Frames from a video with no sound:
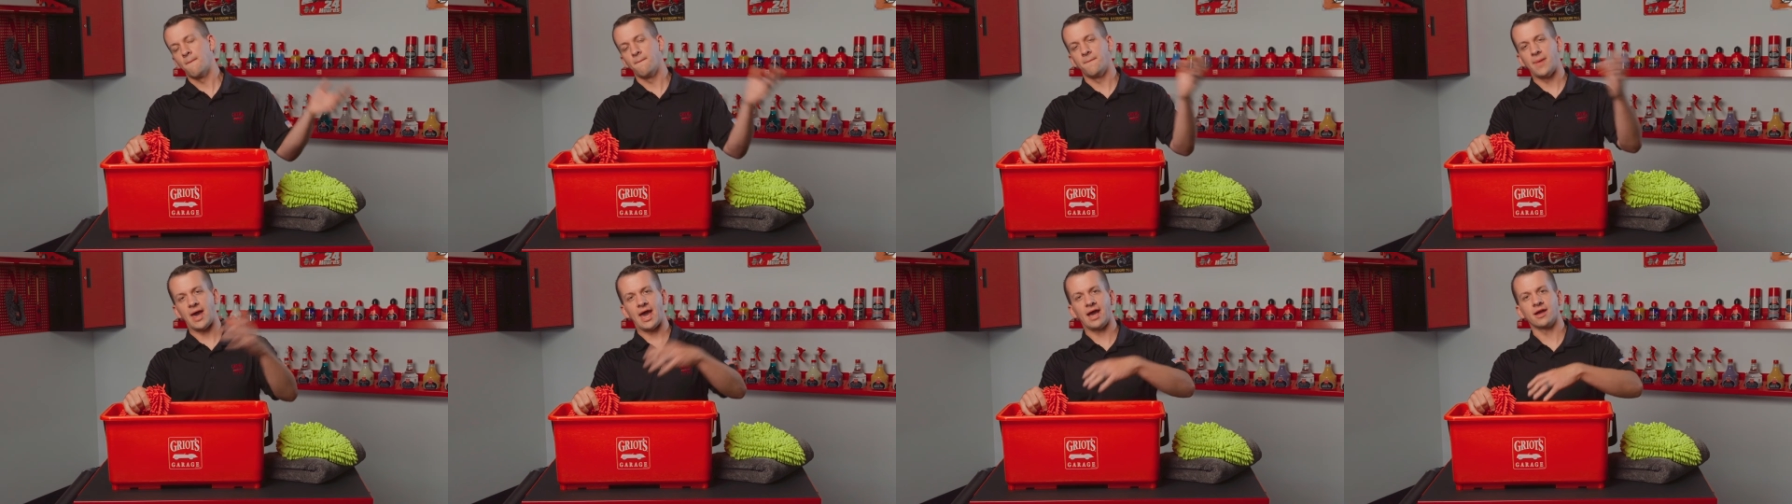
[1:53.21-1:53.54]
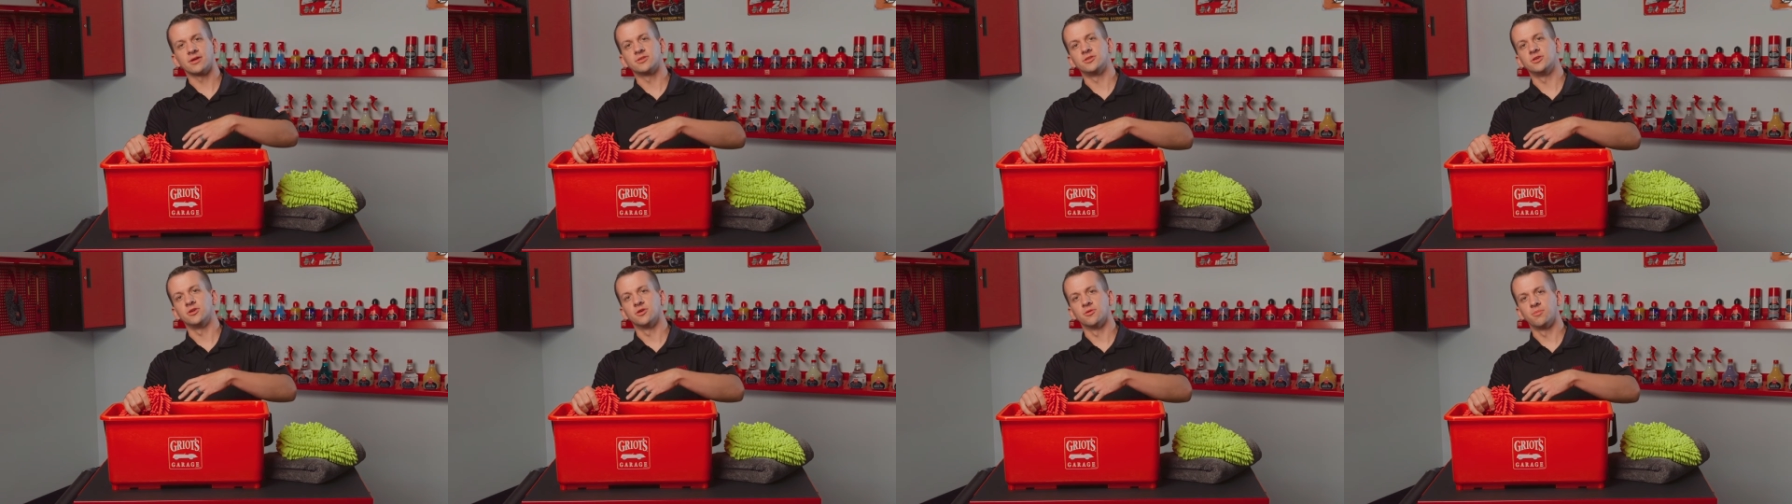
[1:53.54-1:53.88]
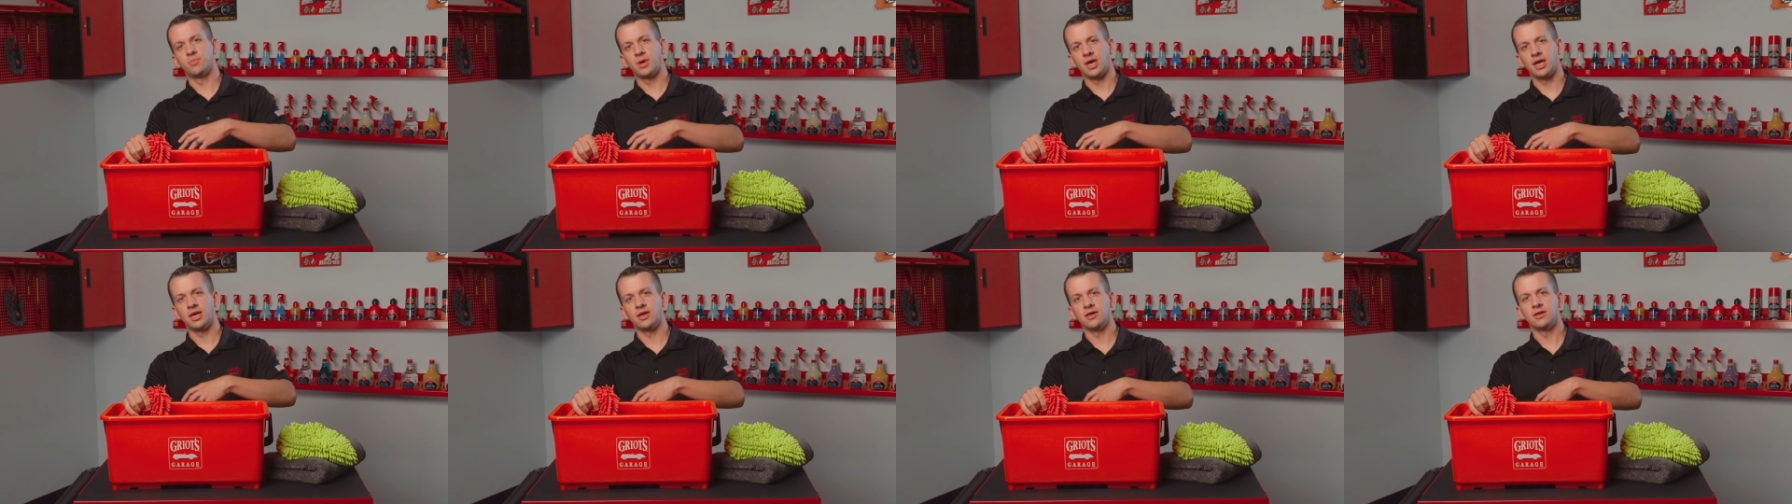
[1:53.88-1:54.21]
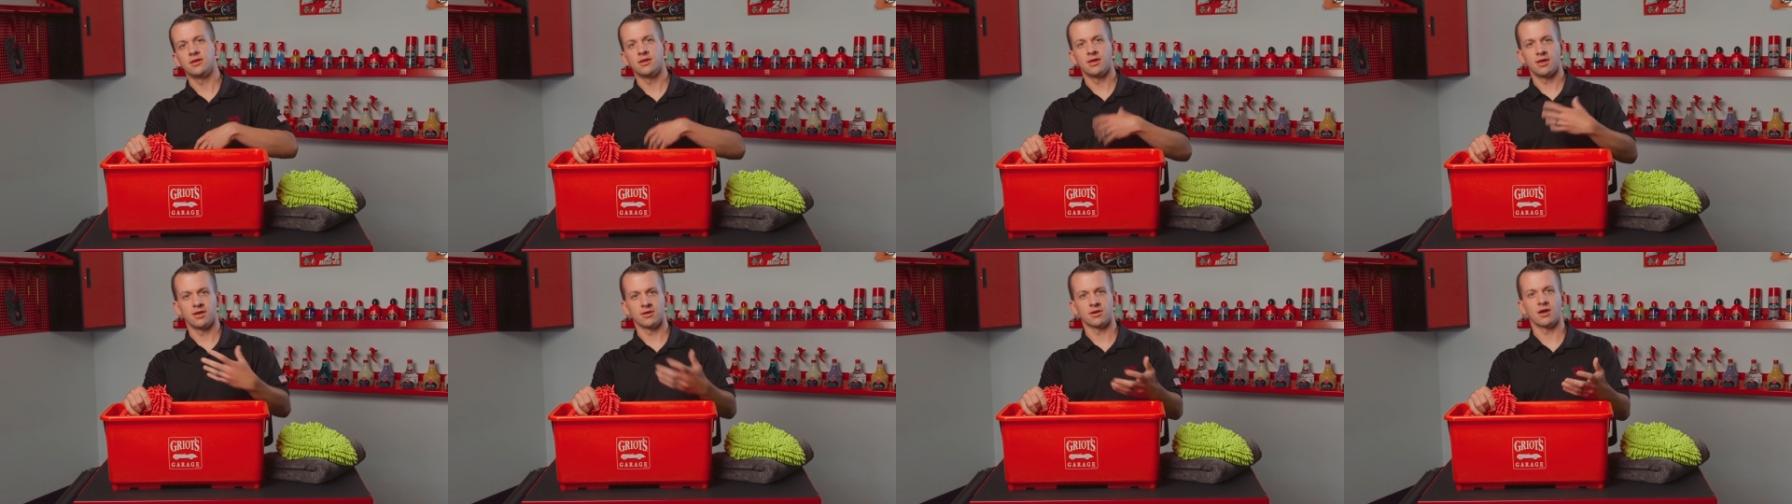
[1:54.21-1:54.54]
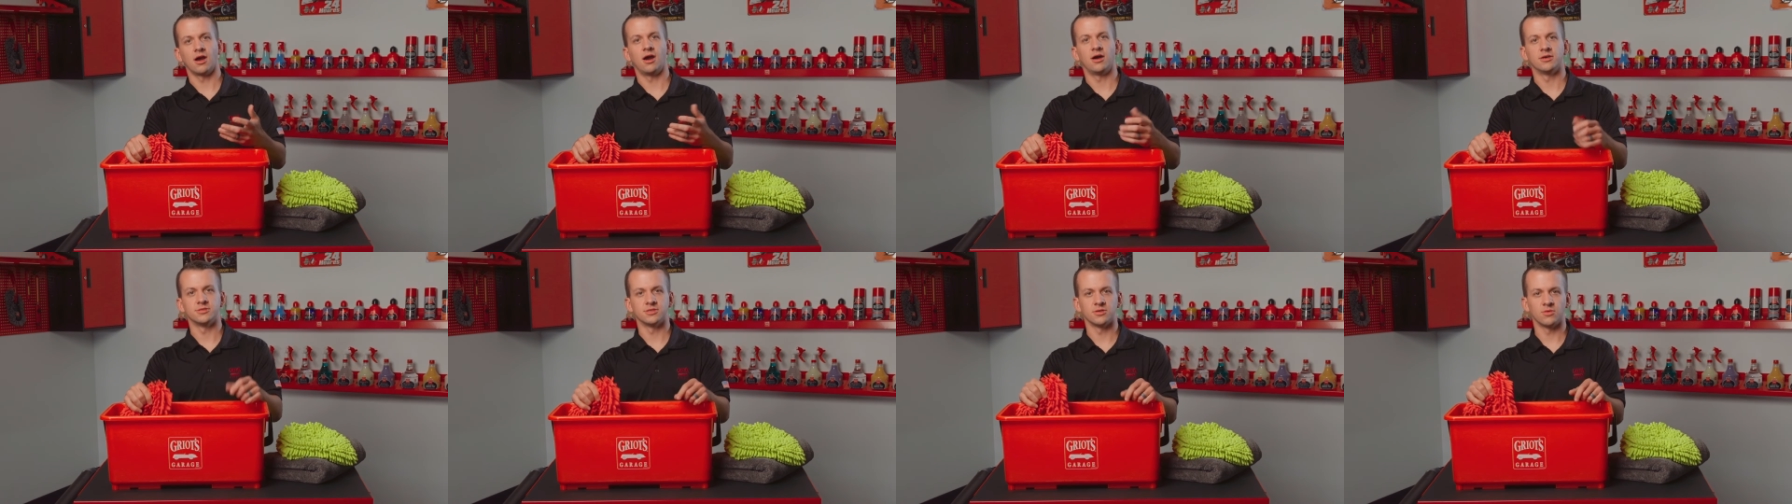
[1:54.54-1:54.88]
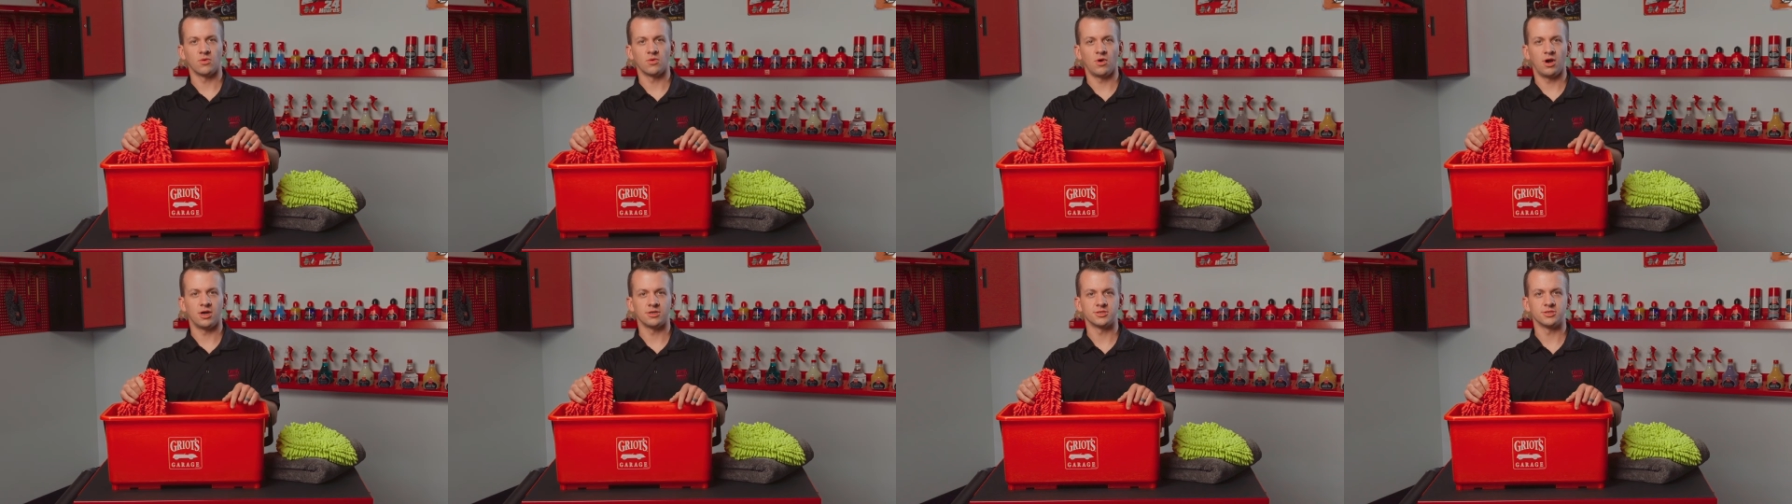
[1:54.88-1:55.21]
back to your paint and causing
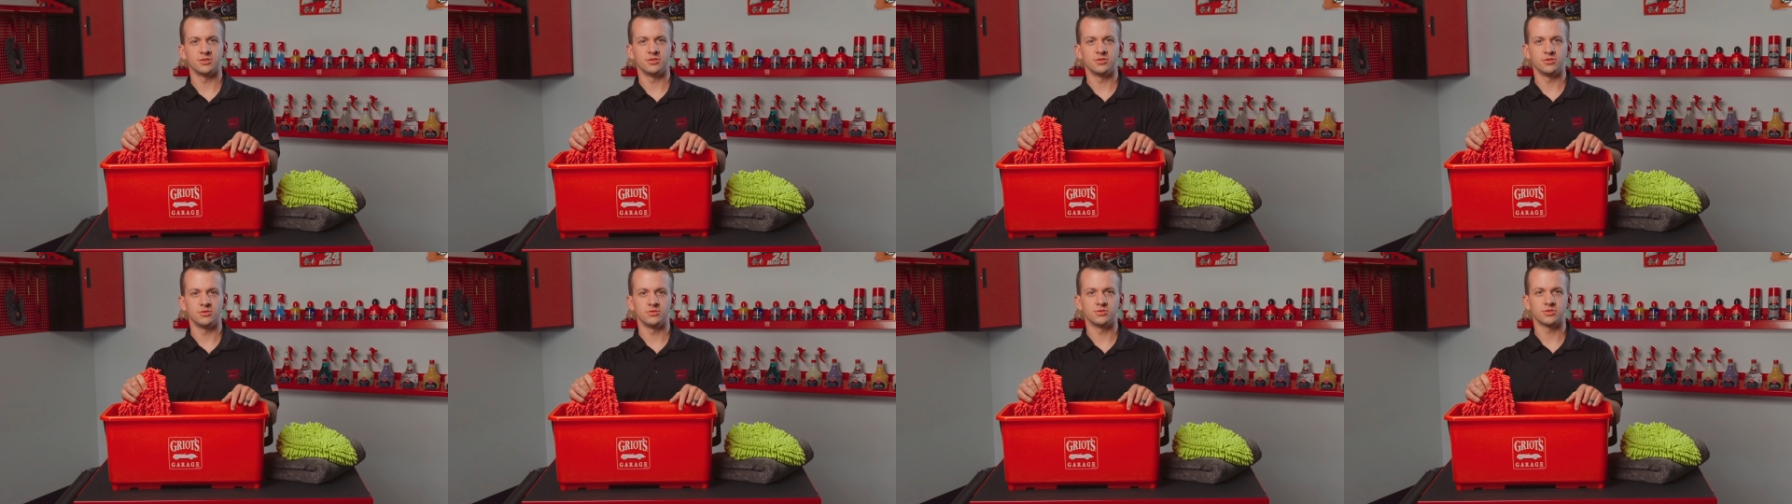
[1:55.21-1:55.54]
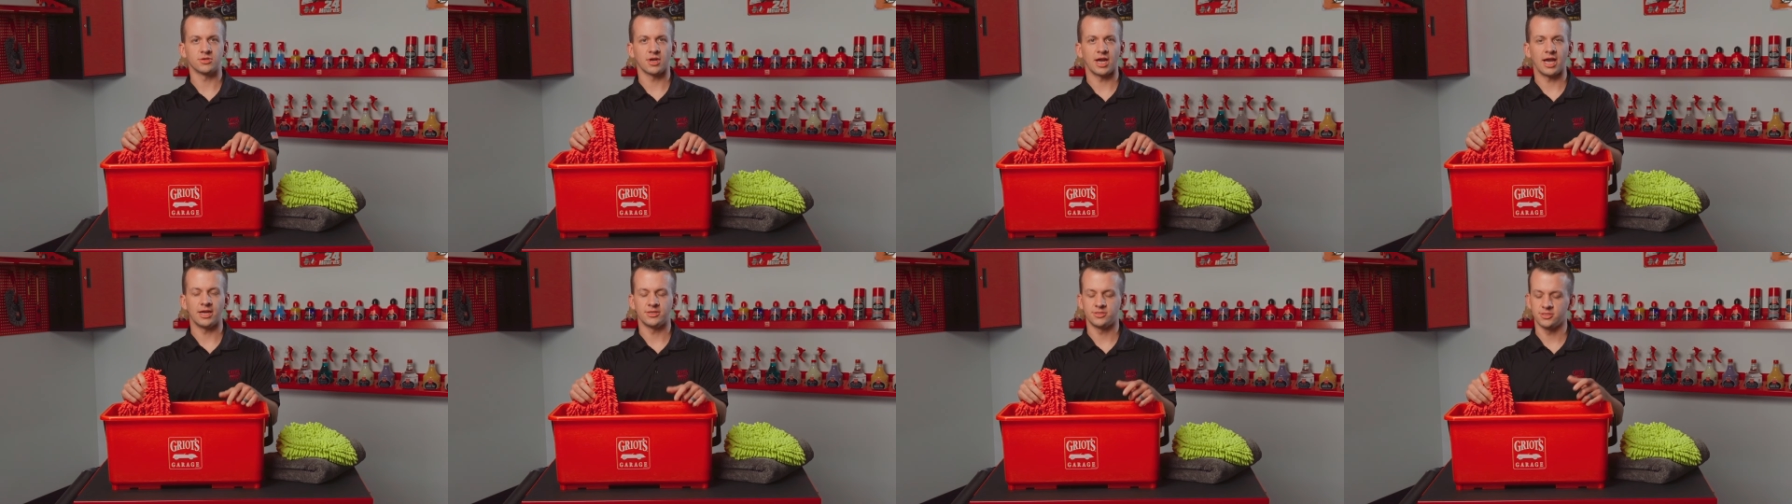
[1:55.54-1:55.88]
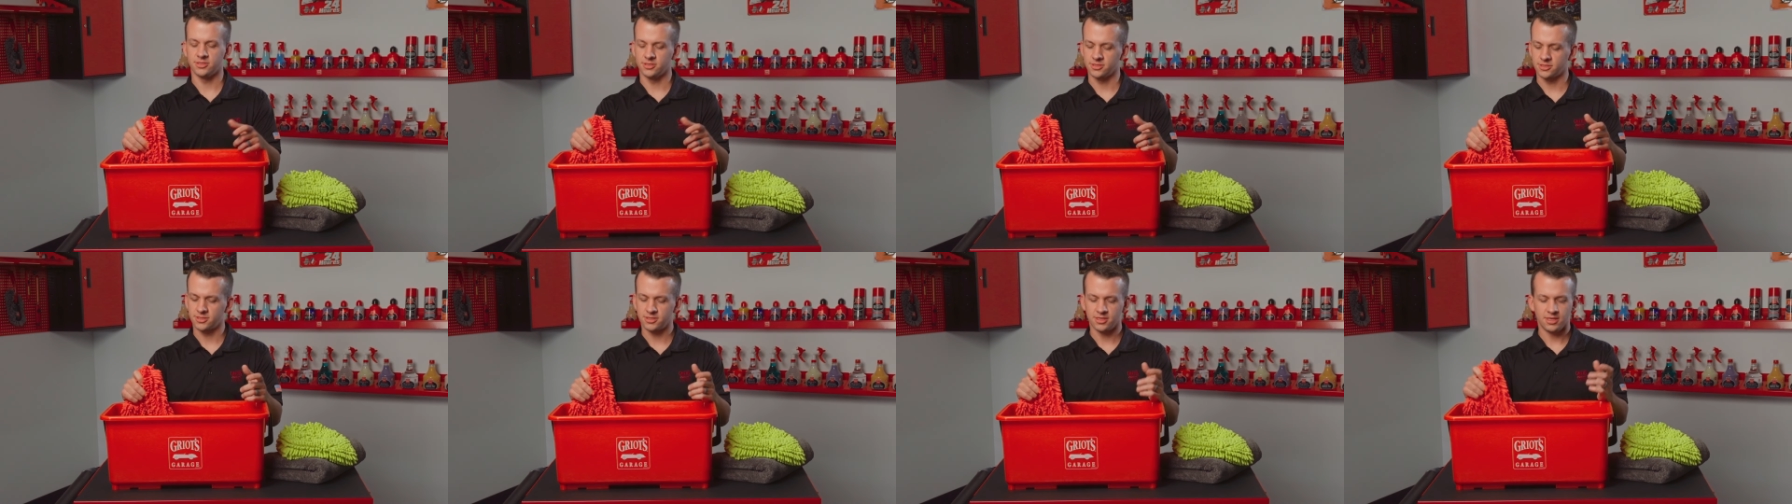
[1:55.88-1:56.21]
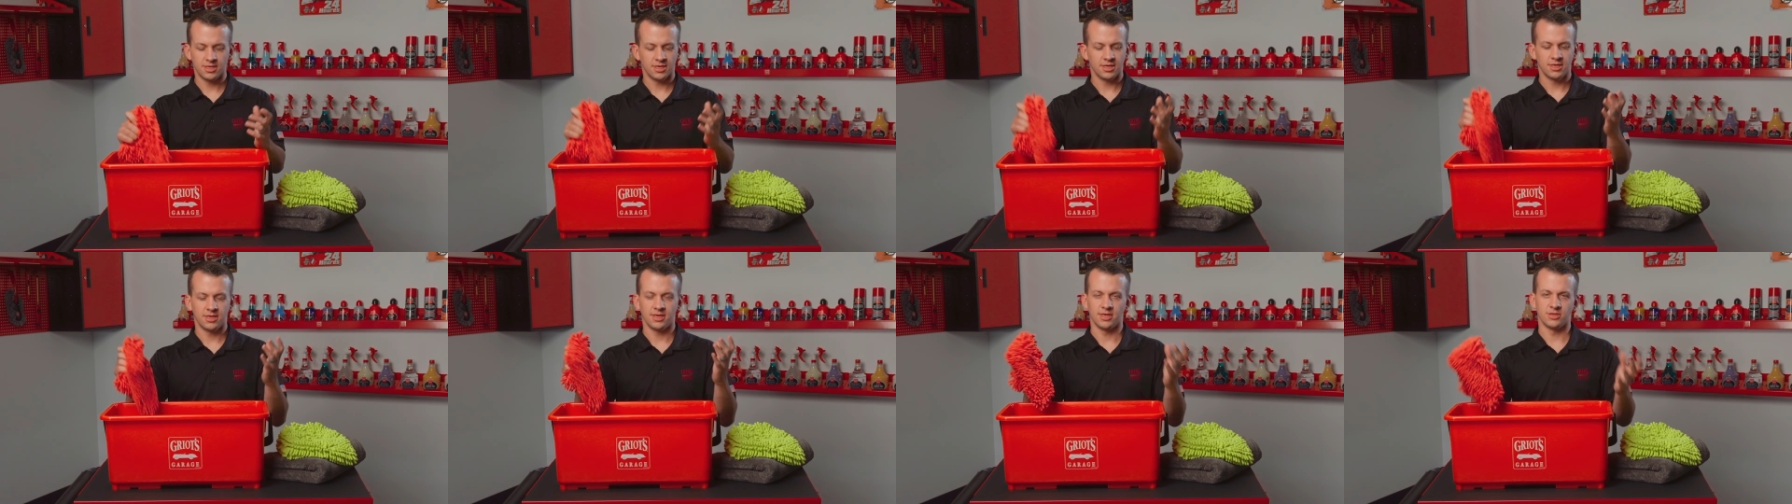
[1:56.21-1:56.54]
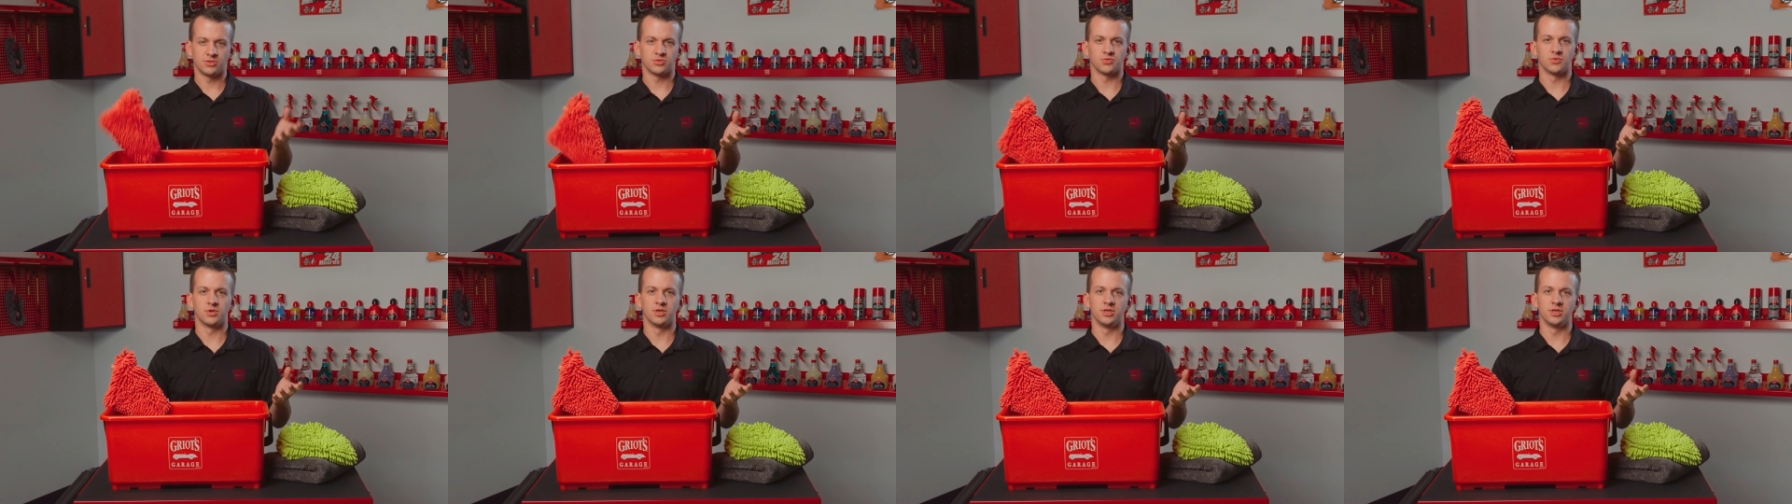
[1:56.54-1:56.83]
wash-induced scratches. It's